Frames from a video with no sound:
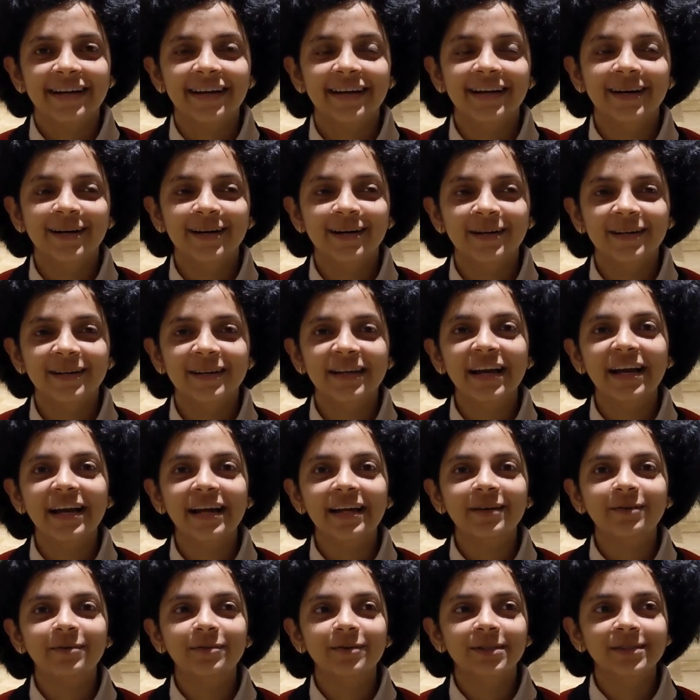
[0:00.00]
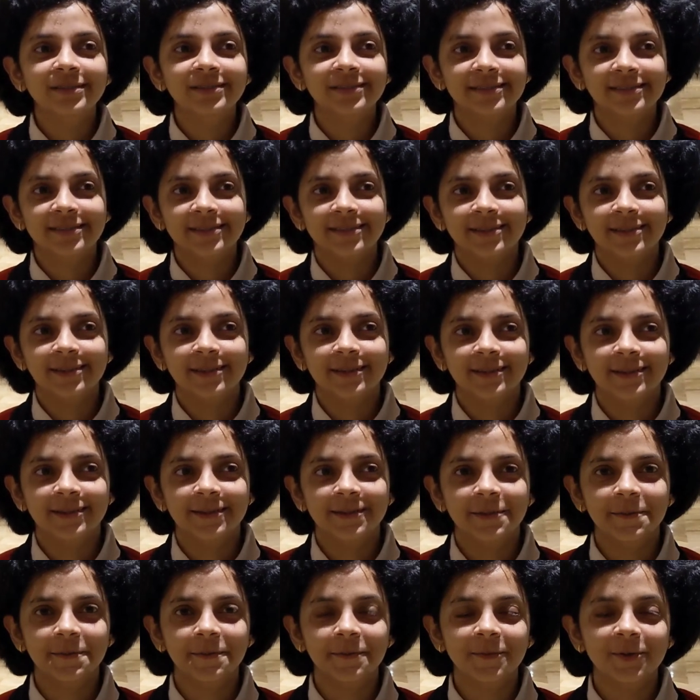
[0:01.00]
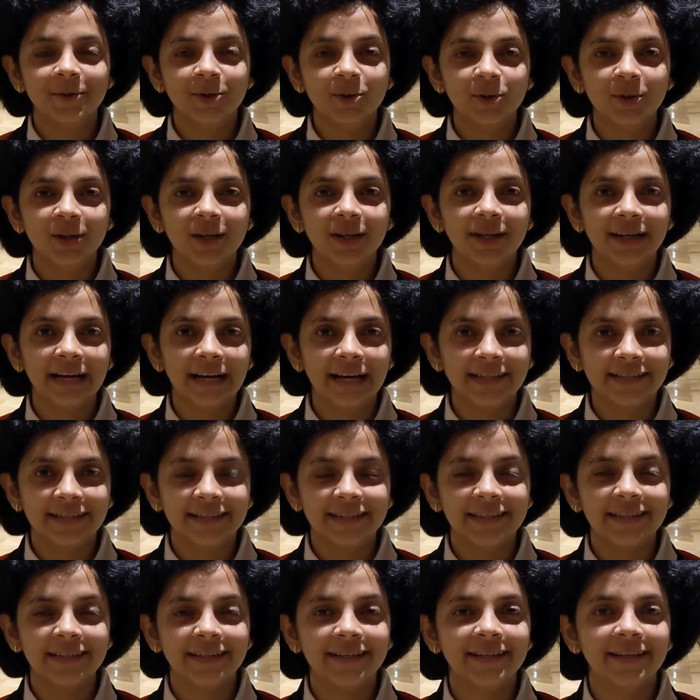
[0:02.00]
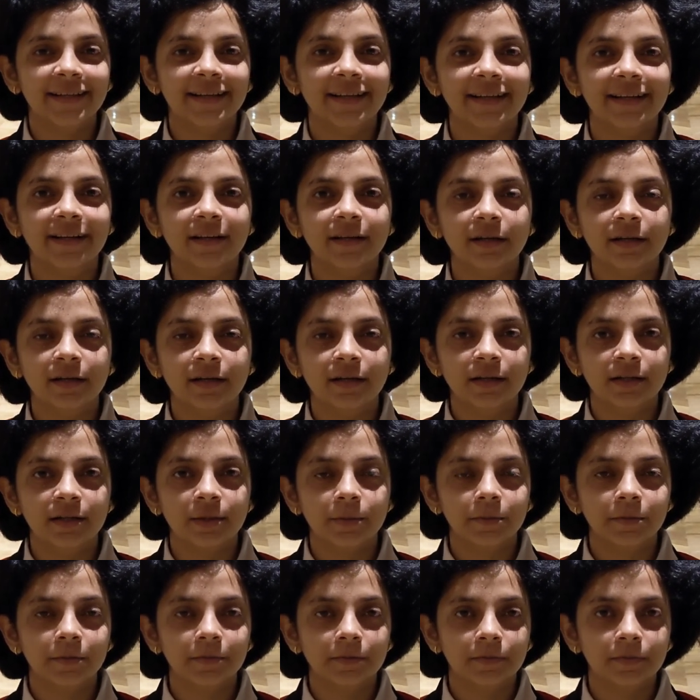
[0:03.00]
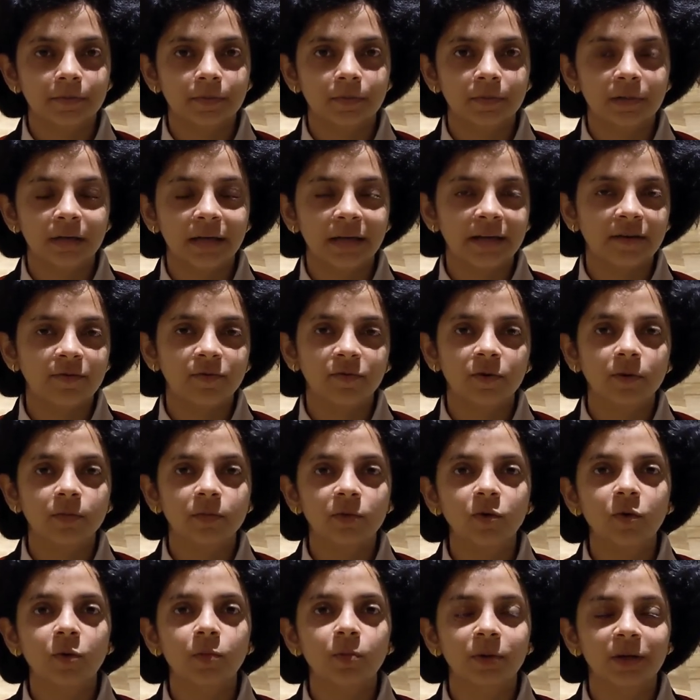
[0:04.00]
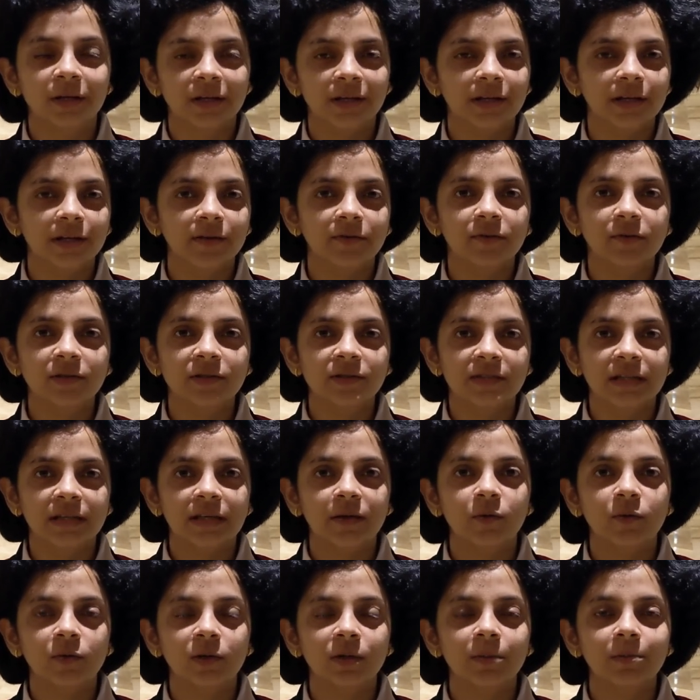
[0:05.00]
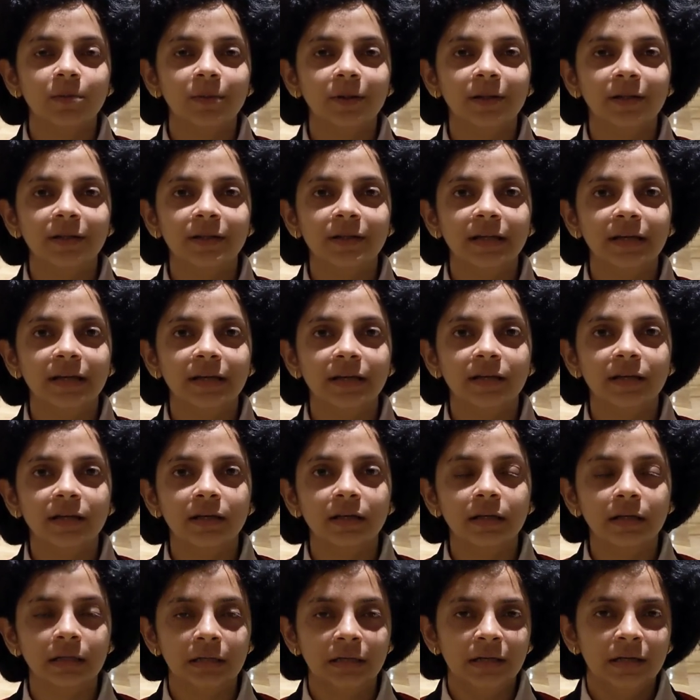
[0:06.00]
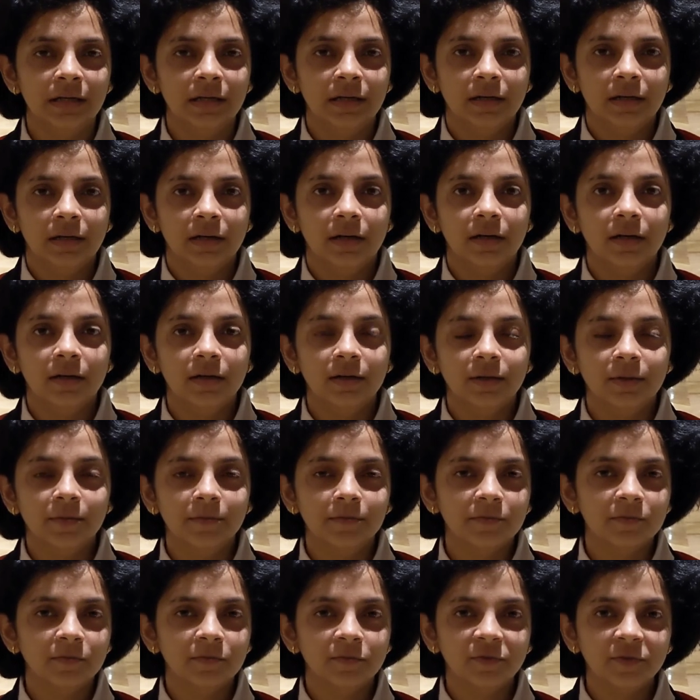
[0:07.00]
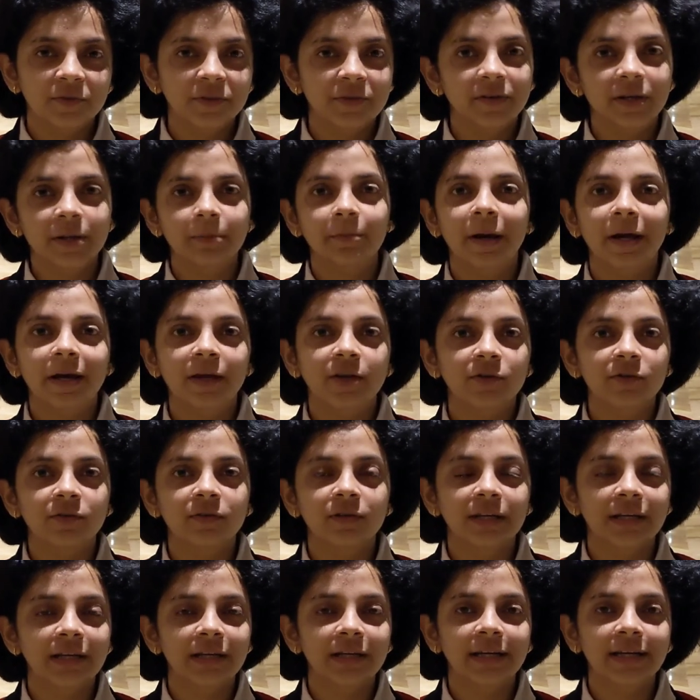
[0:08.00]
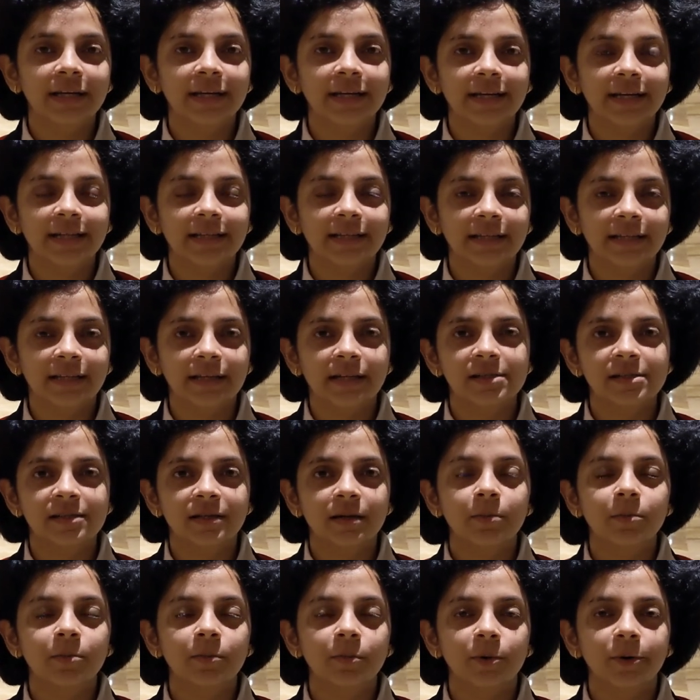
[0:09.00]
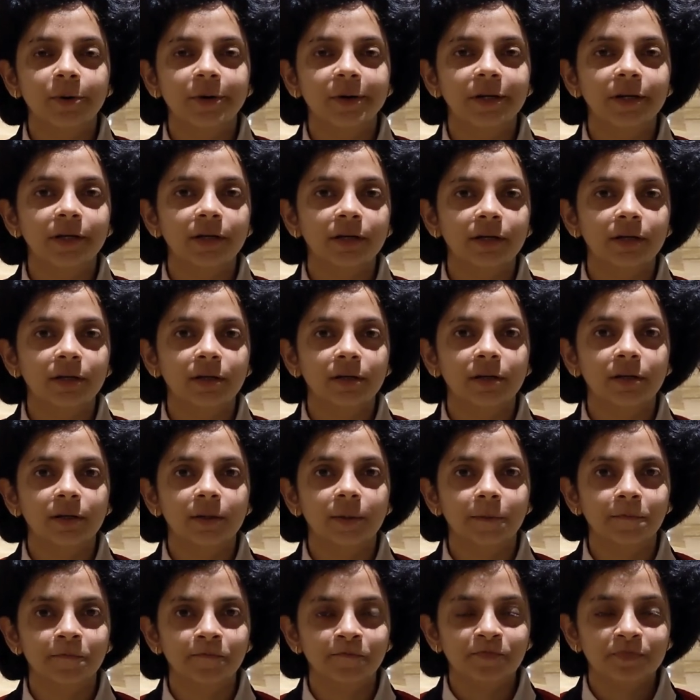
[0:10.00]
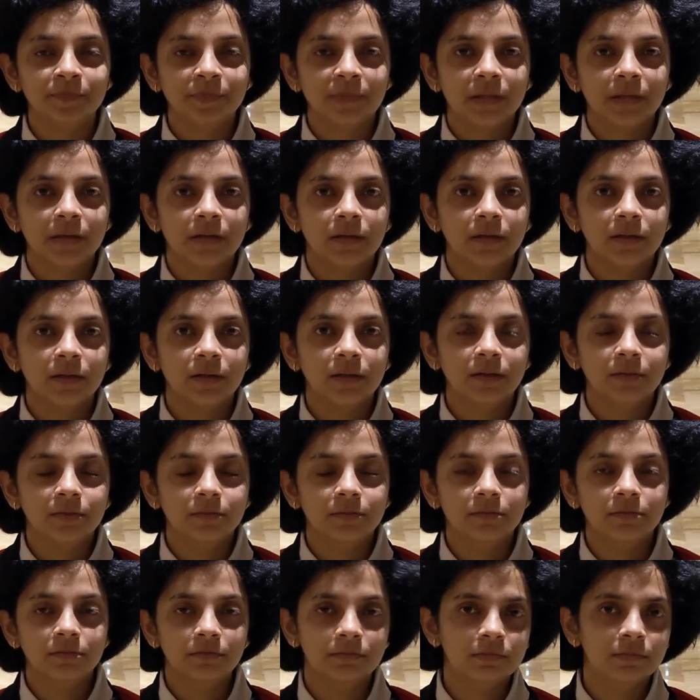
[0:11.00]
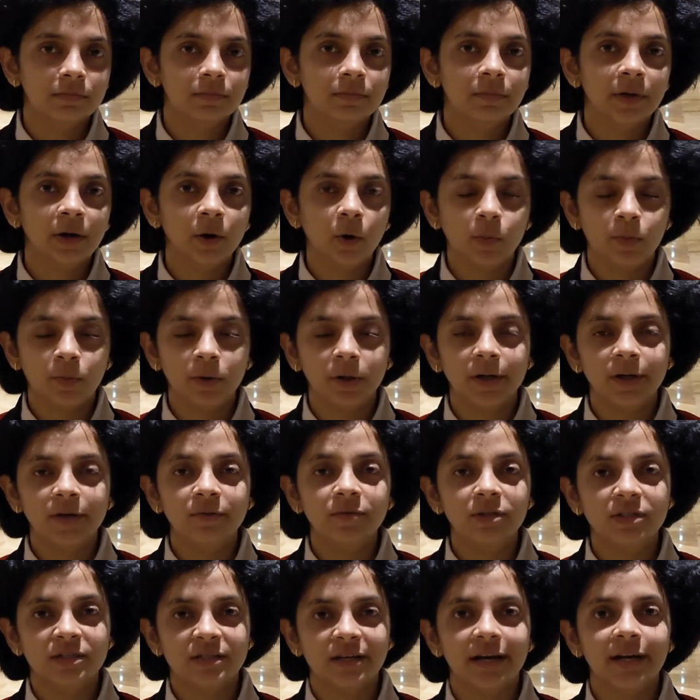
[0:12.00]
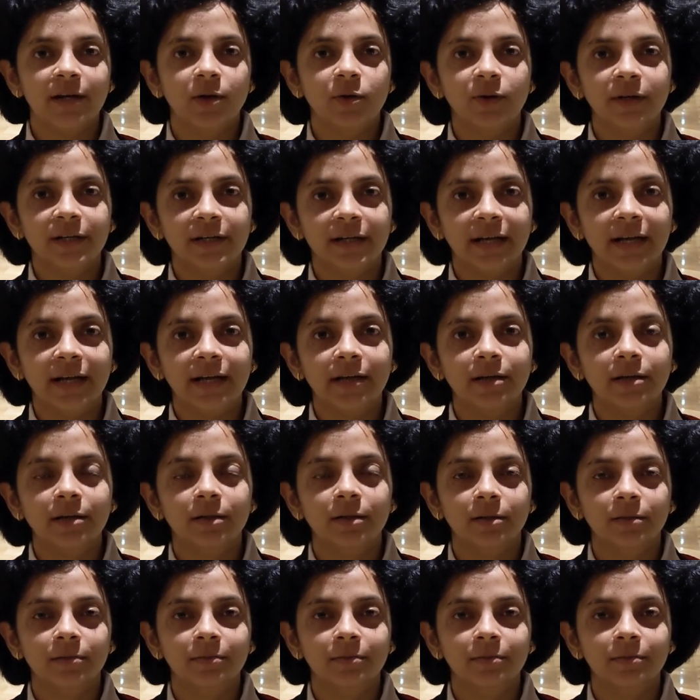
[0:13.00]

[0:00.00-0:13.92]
Yeah, it was good, I think. And like from the opening, it was equal. But then we were maneuvering. And I think at some point, my opponent was trying to attack.